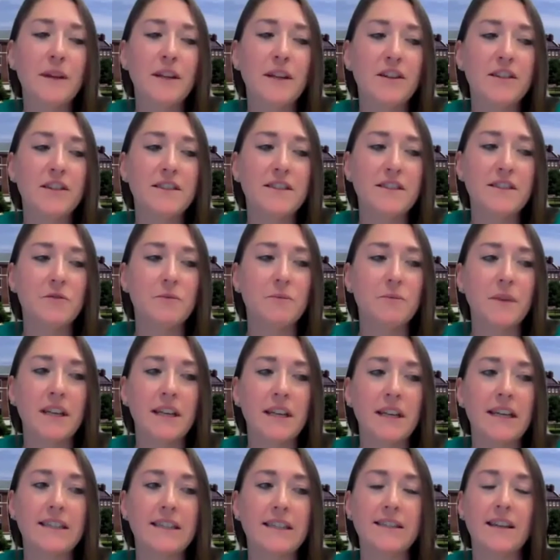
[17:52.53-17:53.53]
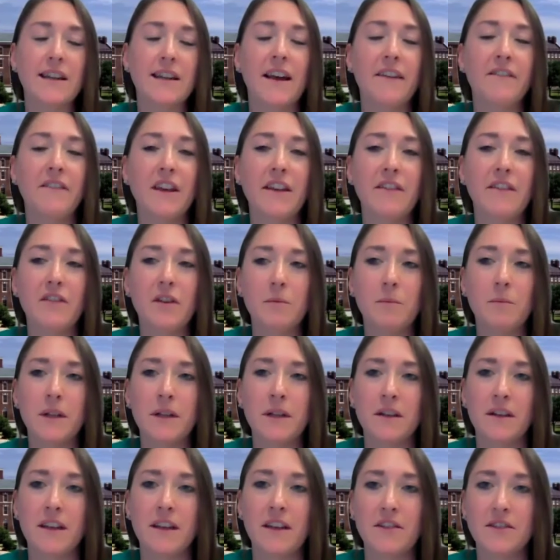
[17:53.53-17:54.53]
been on Zoom meetings, and I've even
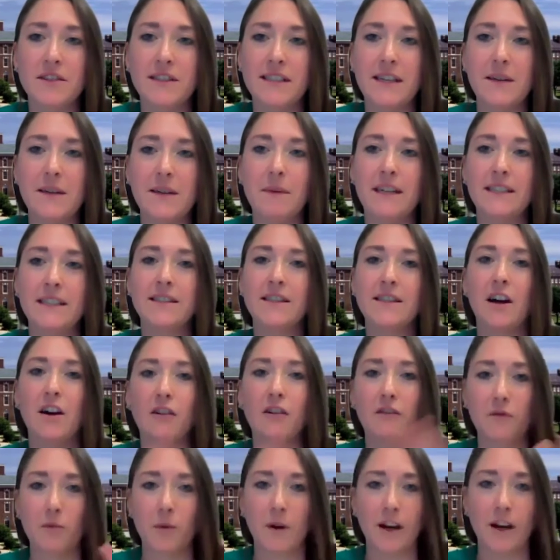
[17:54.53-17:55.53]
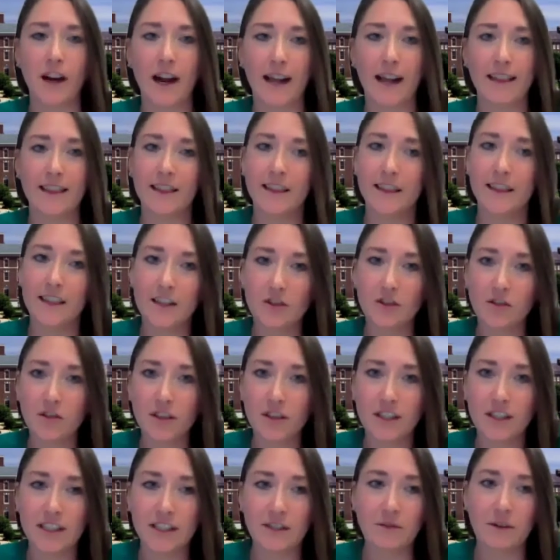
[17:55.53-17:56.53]
been guilty myself where I
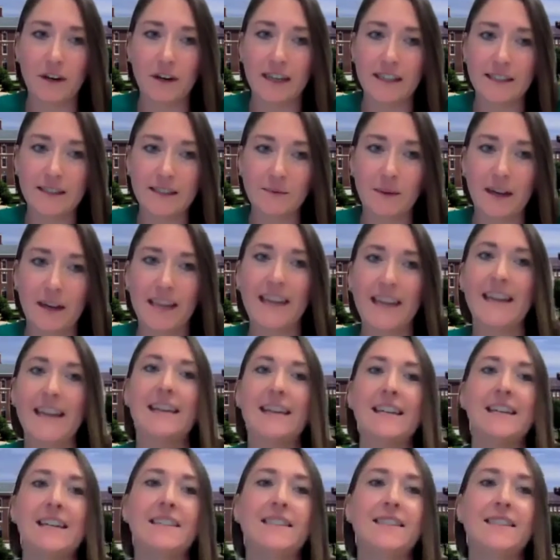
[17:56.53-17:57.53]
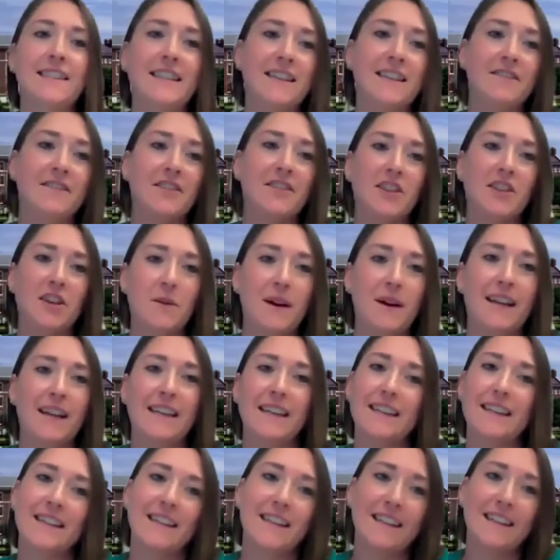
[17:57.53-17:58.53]
literally raise my hand, even though I
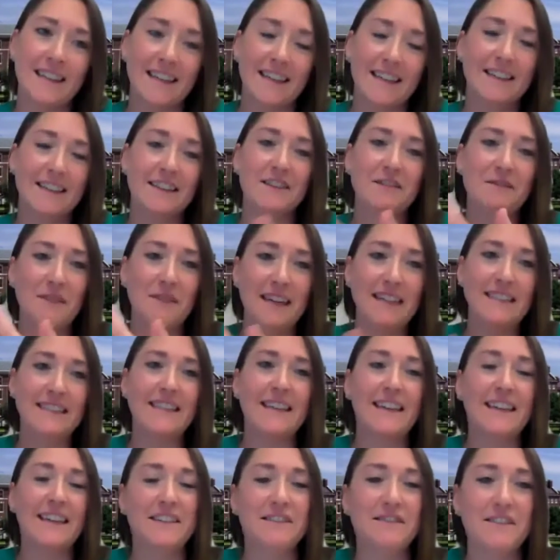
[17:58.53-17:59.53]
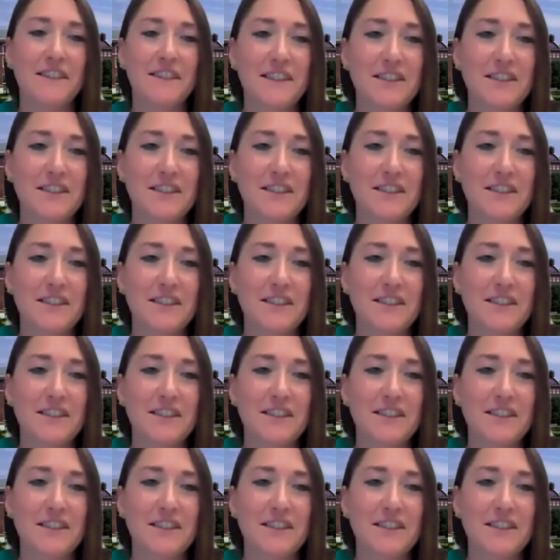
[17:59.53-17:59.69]
can click the raise hand feature.